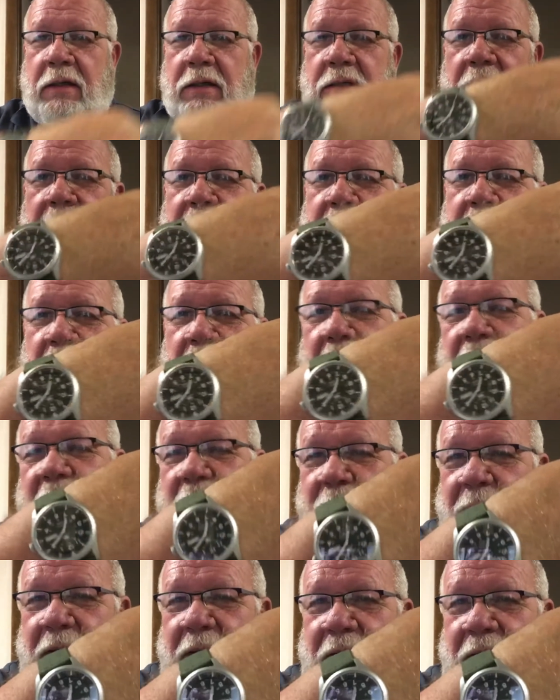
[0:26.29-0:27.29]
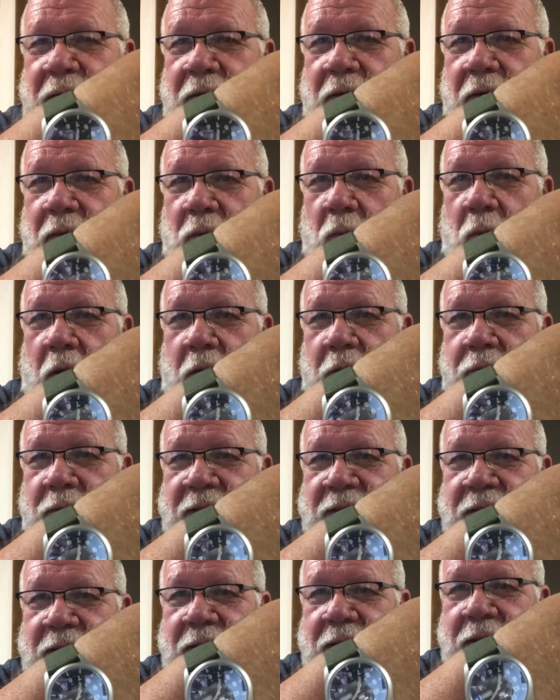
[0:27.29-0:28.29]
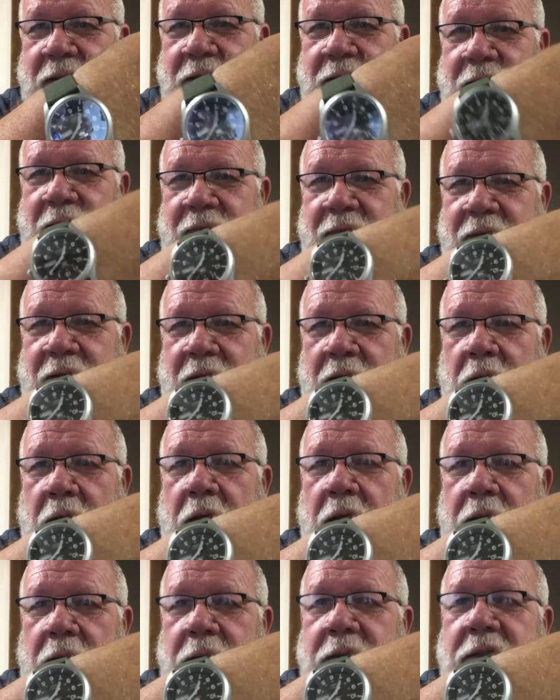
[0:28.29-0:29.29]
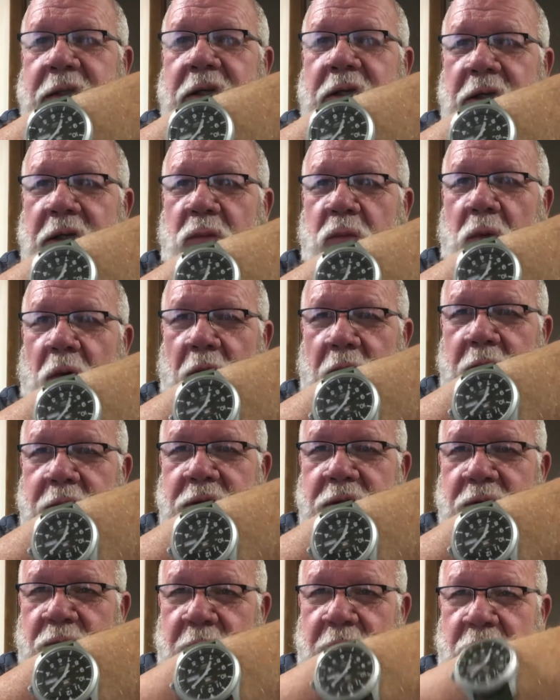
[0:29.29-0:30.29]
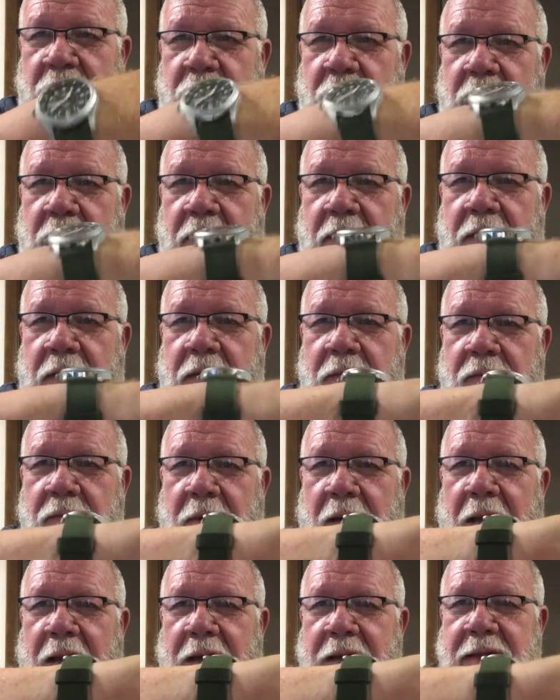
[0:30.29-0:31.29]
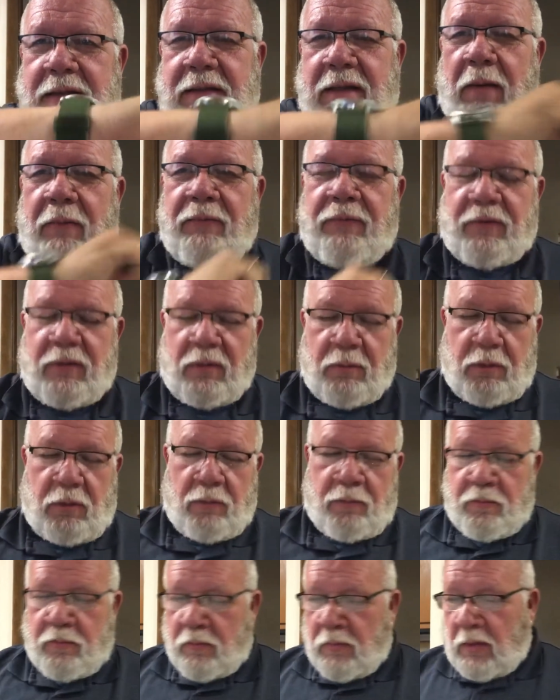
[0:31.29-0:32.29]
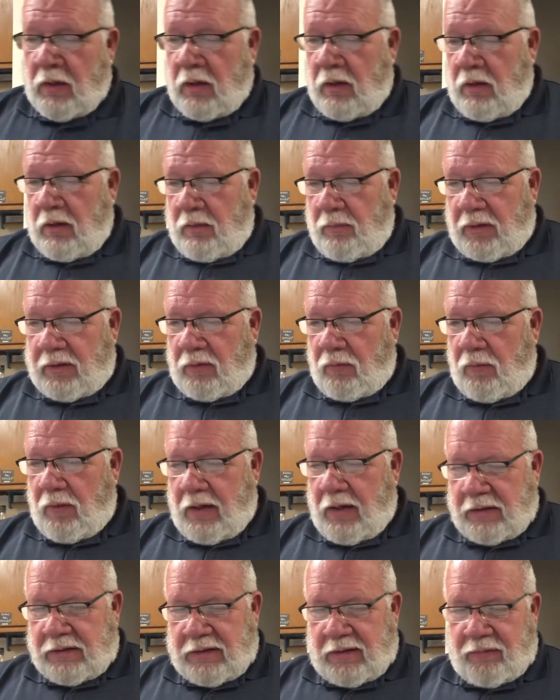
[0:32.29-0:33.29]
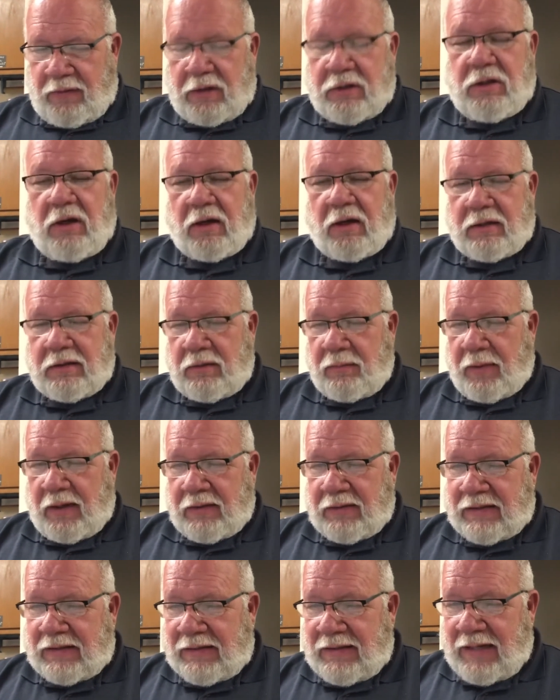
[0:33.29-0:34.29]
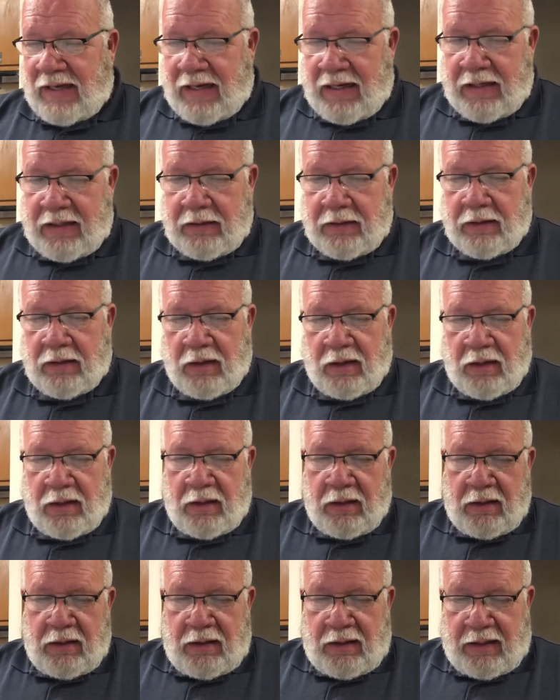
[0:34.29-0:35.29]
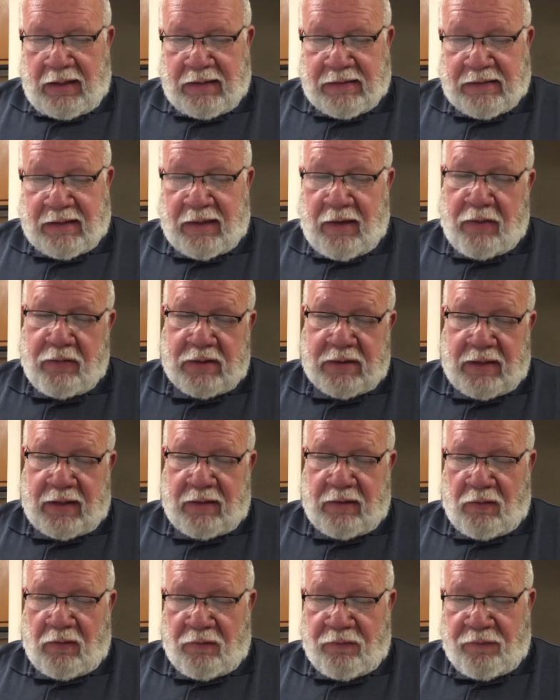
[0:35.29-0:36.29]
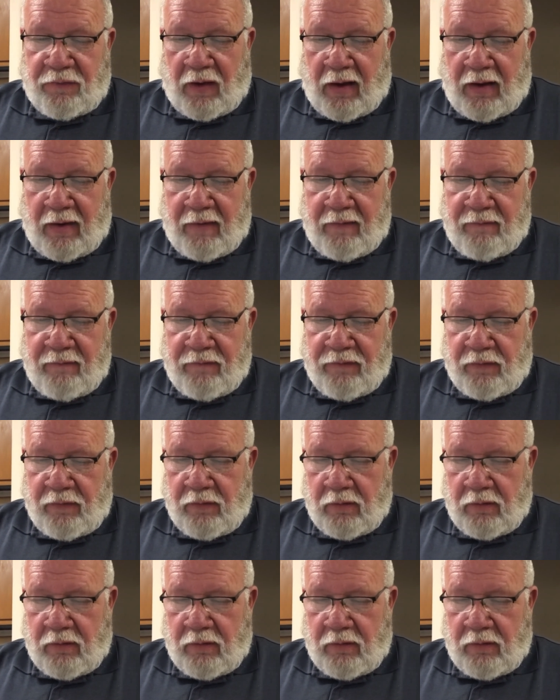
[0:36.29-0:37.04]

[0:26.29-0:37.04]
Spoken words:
100-meter water resistance and everything. It's a good watch to wear to work, and it's comfortable. But the watch I want to talk about today is another Seiko 5.